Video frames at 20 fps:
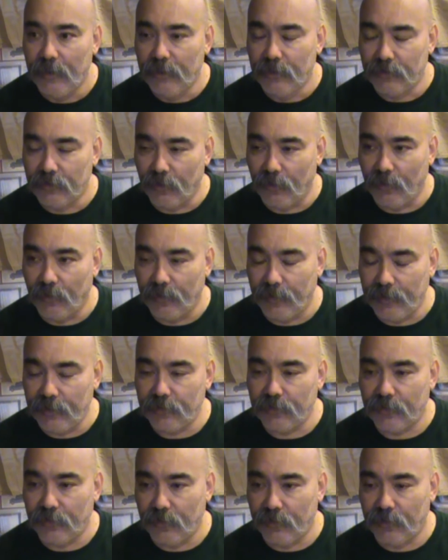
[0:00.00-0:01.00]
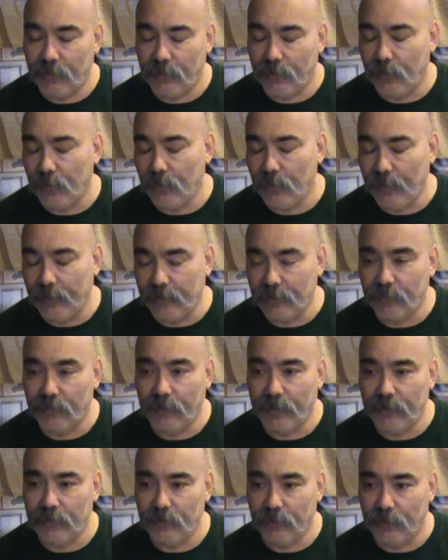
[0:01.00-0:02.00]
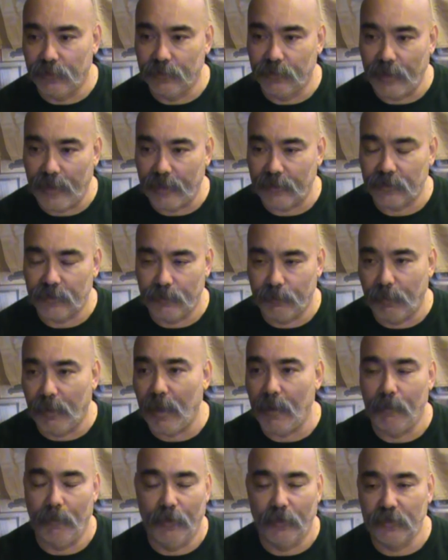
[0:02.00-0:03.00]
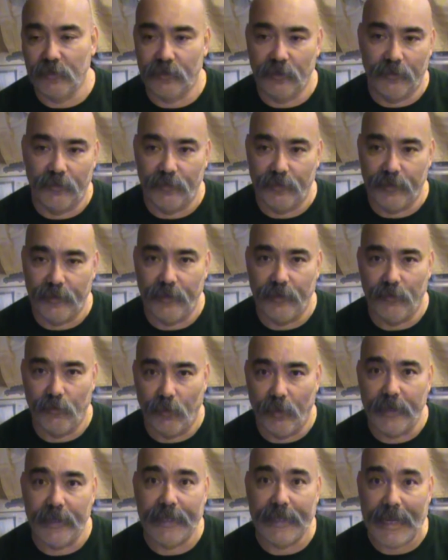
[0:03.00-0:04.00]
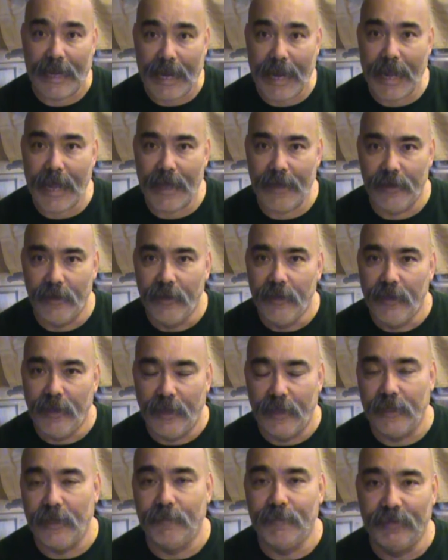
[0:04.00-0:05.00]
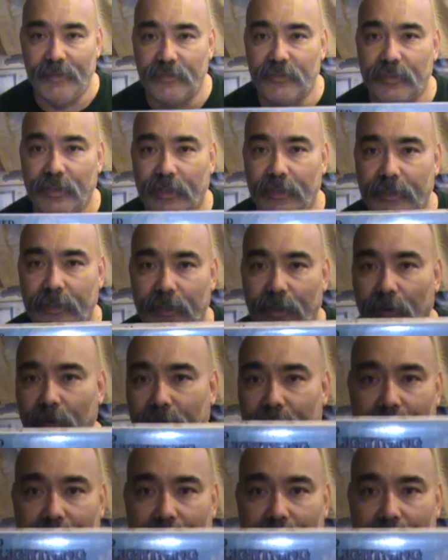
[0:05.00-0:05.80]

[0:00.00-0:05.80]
So these two individuals actually bought most of what he had, and they've been selling it on